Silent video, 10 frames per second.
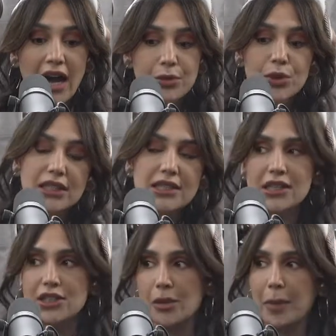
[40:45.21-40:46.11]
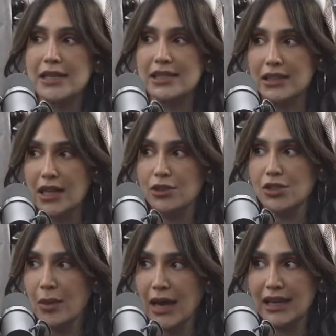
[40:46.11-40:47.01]
I will continue to pass it down
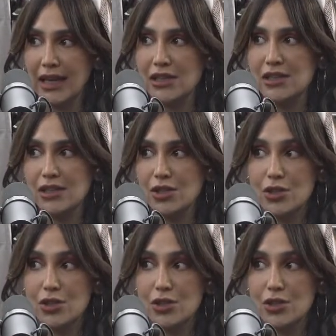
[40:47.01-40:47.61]
to my kids.